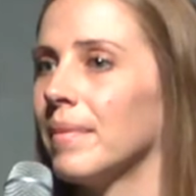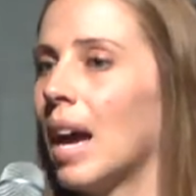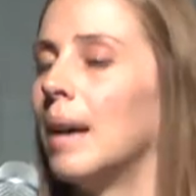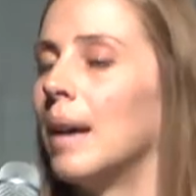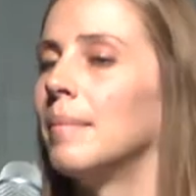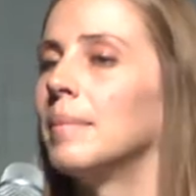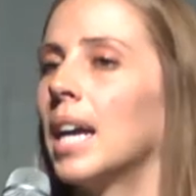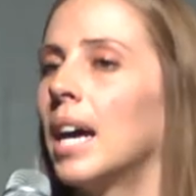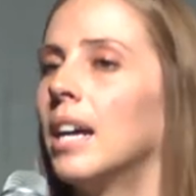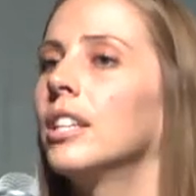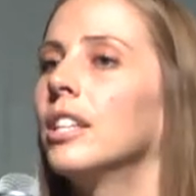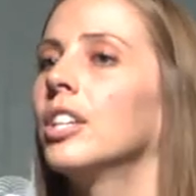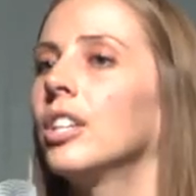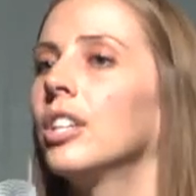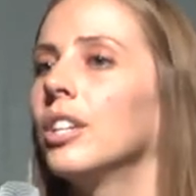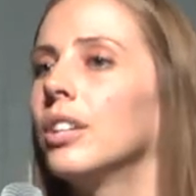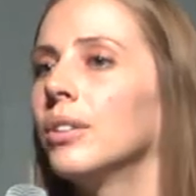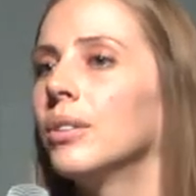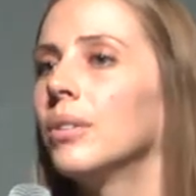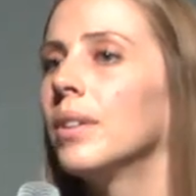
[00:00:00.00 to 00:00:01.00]
I'm telling
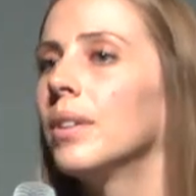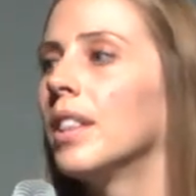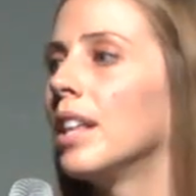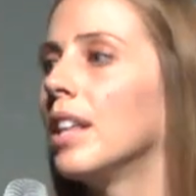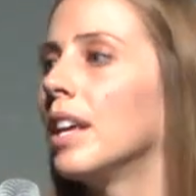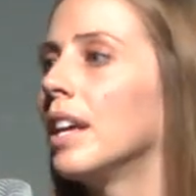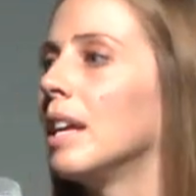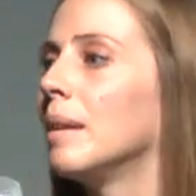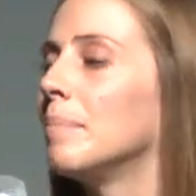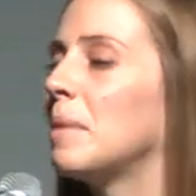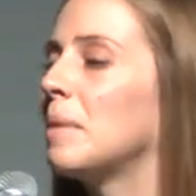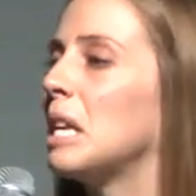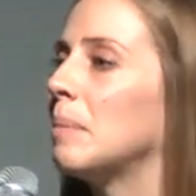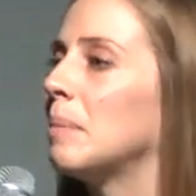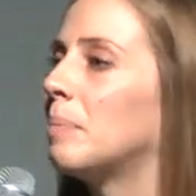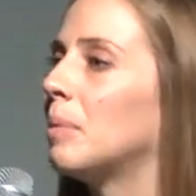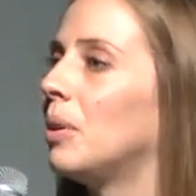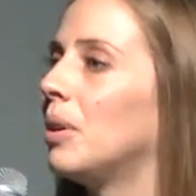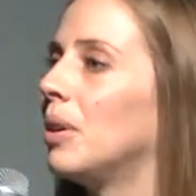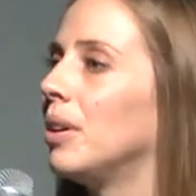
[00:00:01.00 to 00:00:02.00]
you that
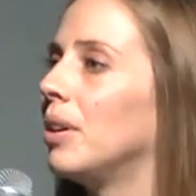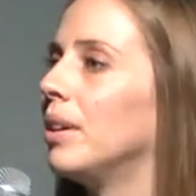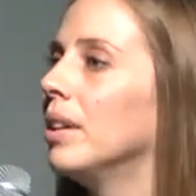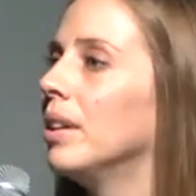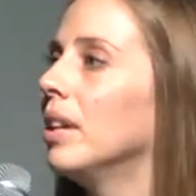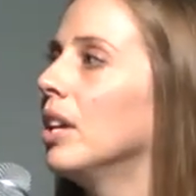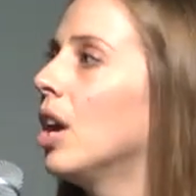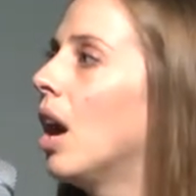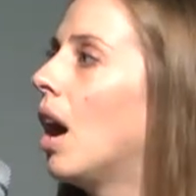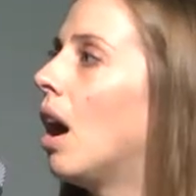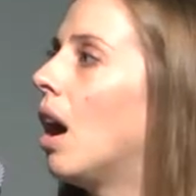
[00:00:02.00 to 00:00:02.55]
people